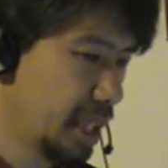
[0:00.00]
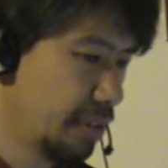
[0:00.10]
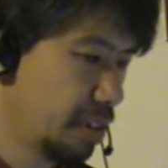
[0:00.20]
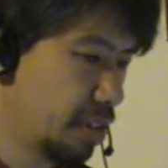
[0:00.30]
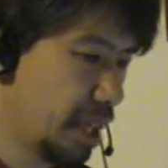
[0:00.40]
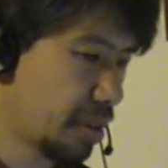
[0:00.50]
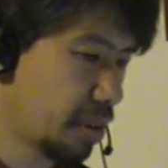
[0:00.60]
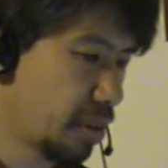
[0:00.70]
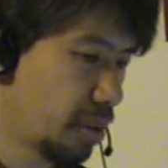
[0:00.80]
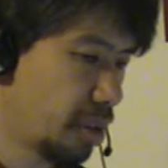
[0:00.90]
if this
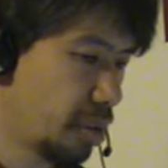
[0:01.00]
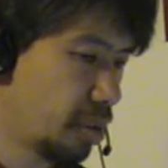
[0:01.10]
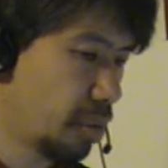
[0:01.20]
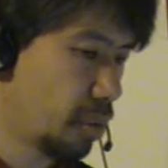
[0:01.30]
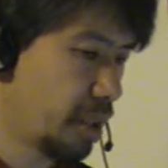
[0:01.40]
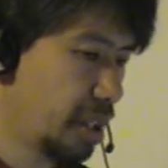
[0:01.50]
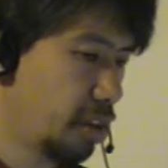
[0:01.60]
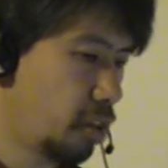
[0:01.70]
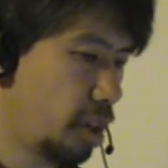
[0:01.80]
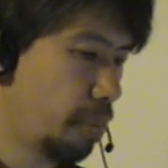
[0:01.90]
egregore already
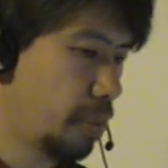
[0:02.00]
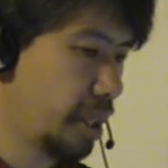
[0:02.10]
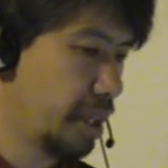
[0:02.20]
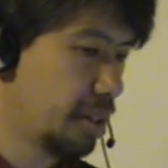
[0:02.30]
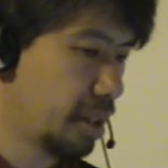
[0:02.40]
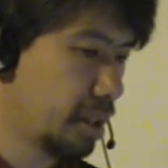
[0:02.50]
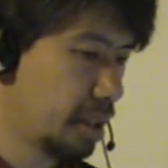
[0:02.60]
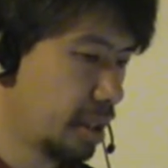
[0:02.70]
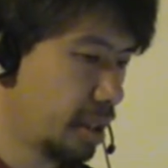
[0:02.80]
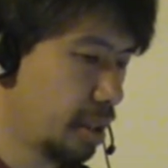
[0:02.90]
is operating
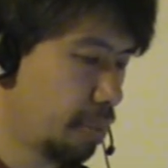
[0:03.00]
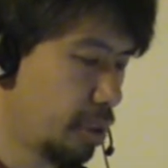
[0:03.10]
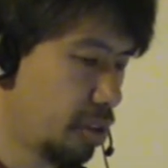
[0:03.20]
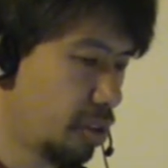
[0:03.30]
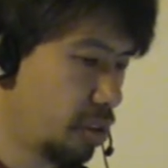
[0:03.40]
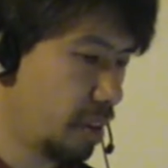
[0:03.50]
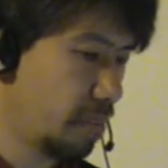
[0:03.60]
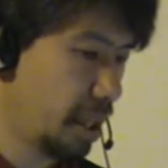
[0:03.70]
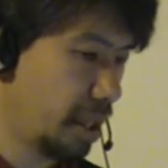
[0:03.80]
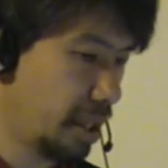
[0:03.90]
in the person's
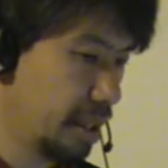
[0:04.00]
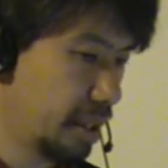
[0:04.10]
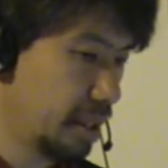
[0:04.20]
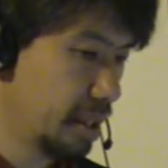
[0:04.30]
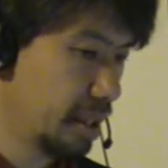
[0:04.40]
family line?